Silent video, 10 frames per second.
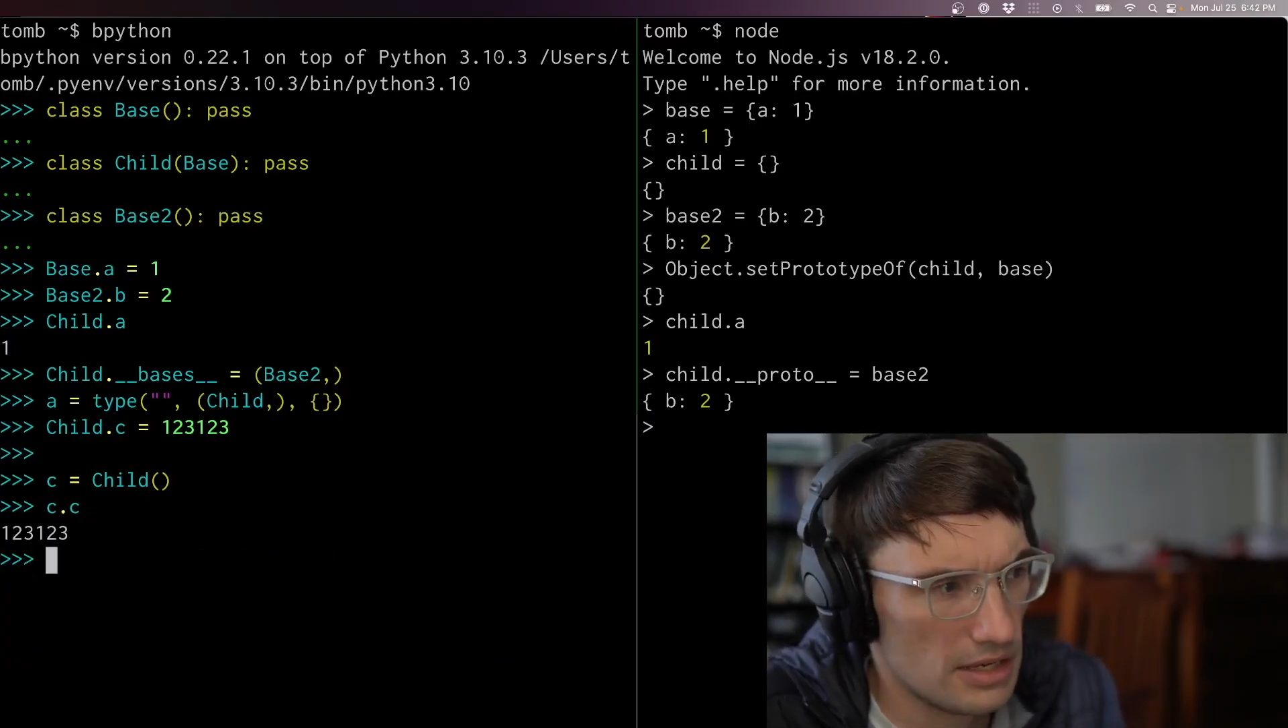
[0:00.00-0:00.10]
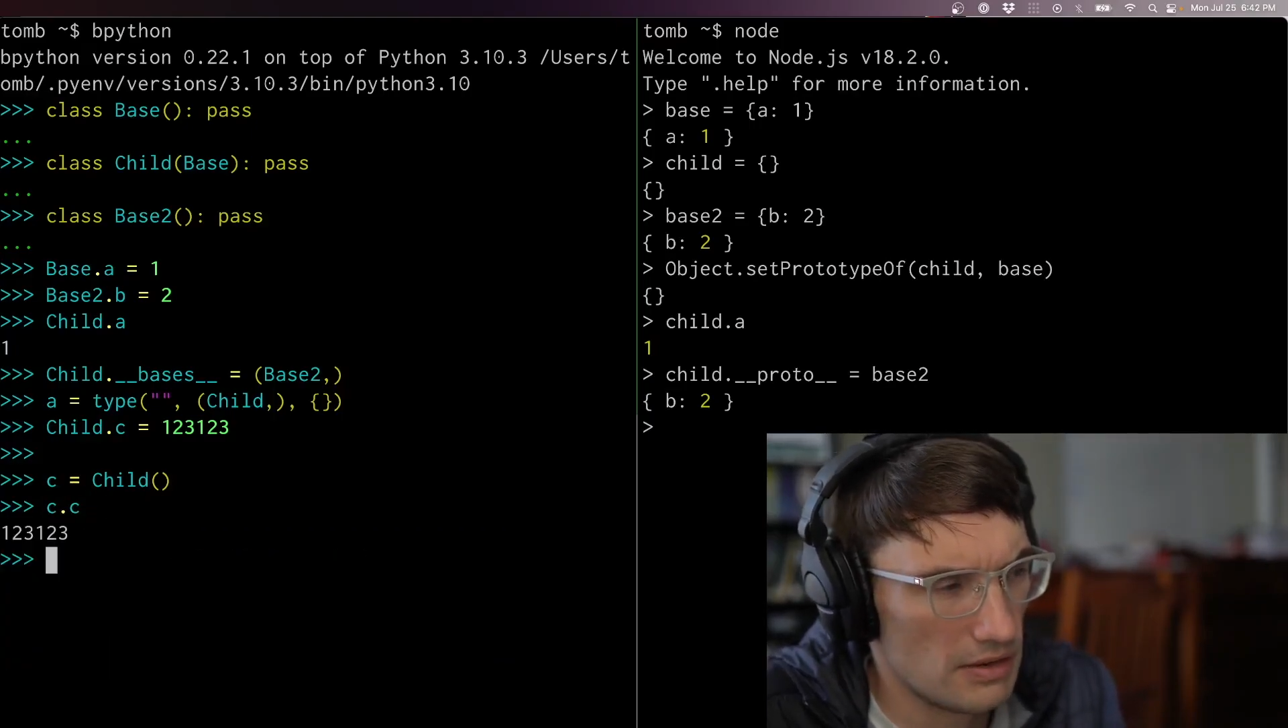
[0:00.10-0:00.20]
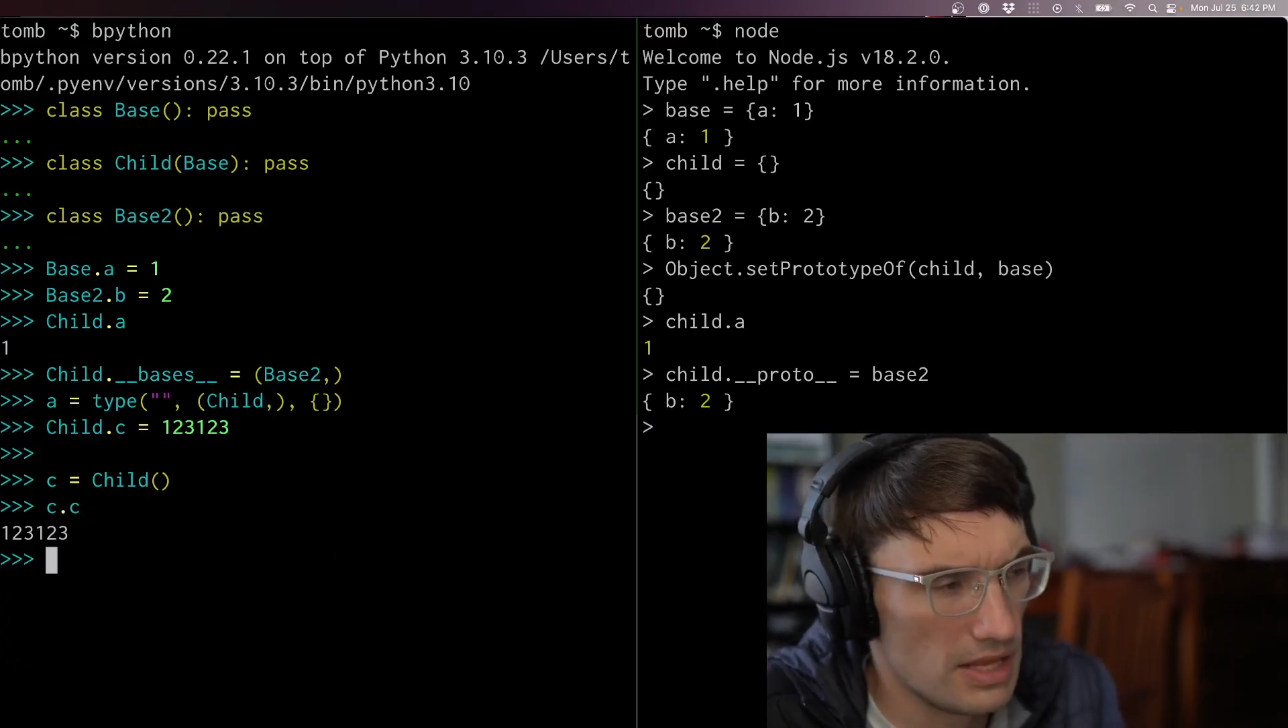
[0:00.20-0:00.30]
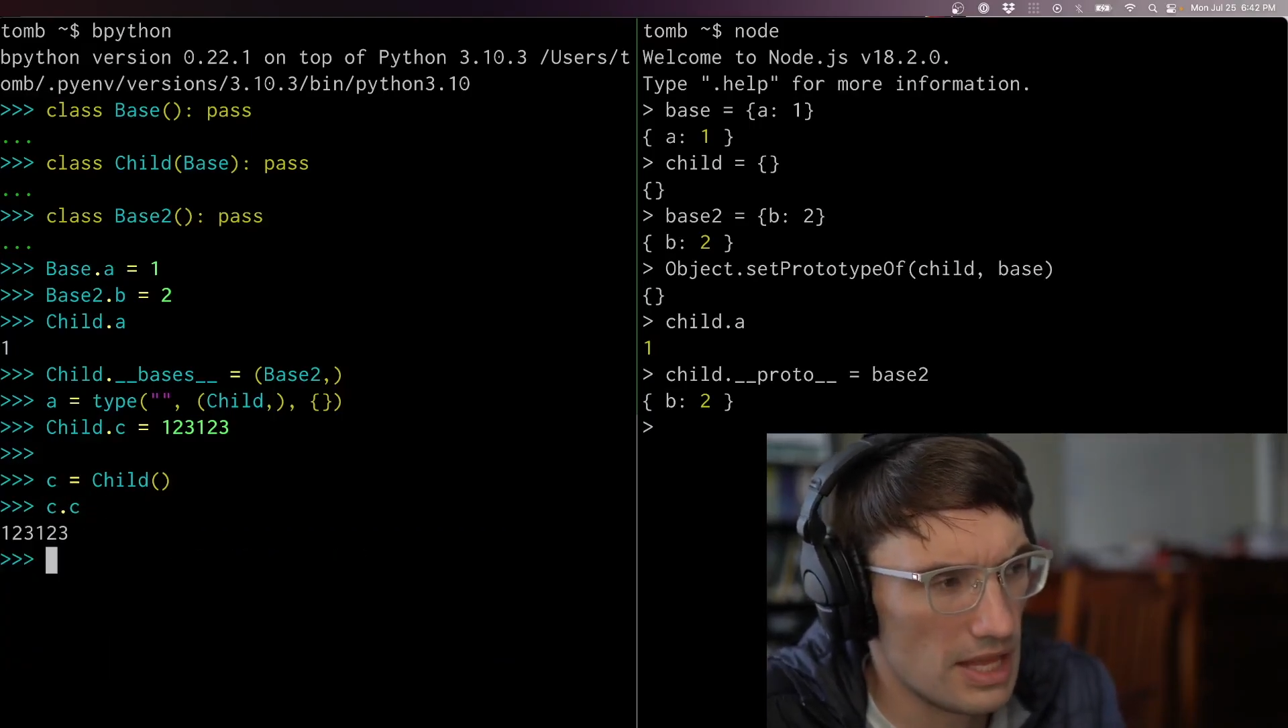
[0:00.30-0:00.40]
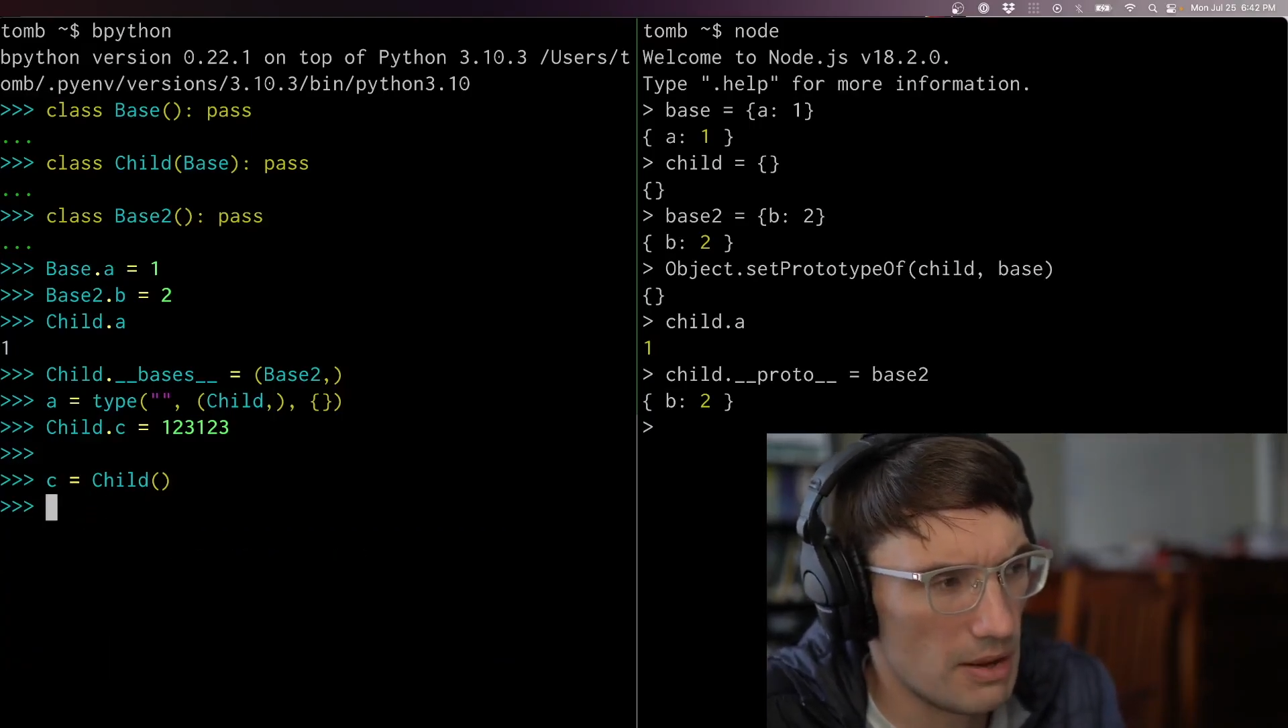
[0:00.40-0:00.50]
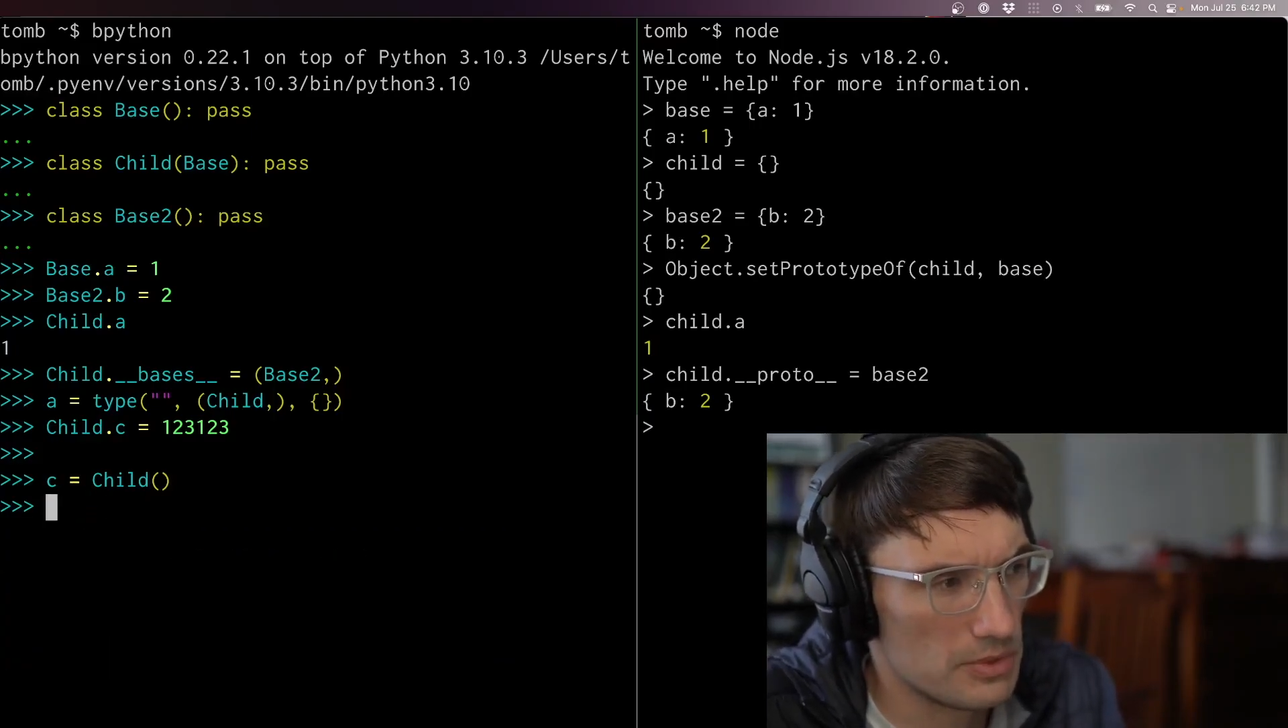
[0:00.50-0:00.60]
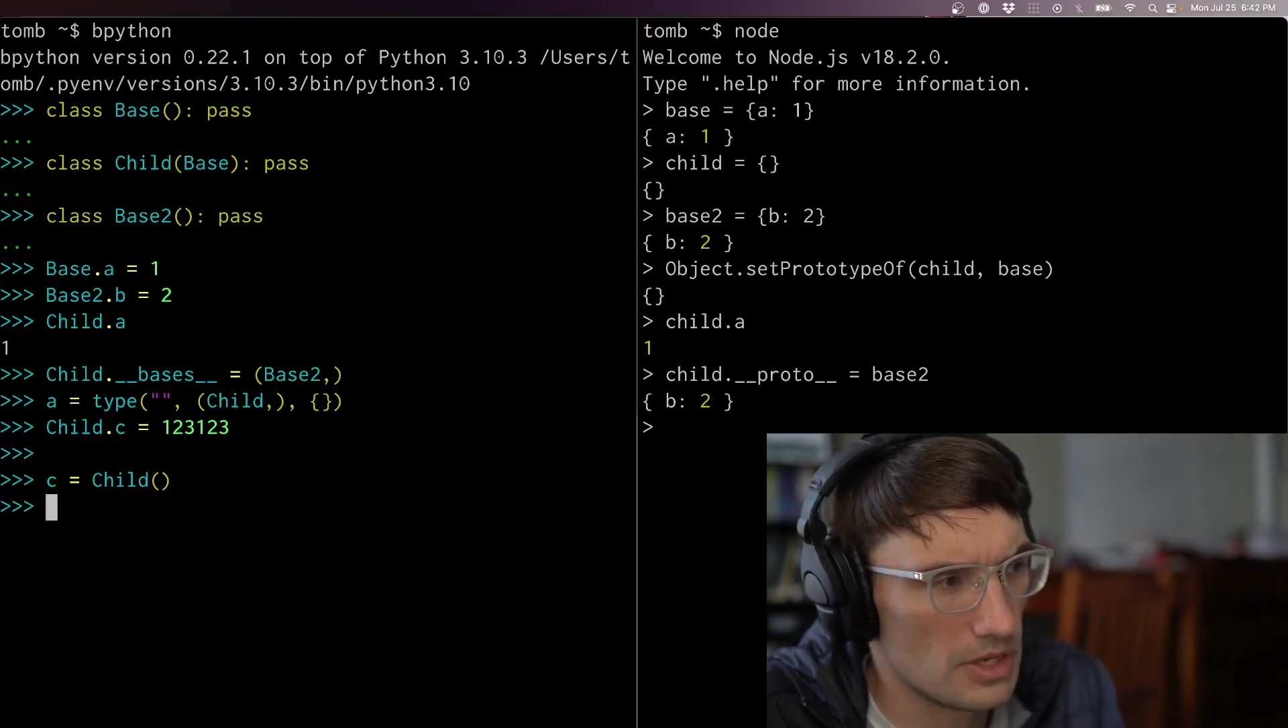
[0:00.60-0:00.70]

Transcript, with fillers: Great, that was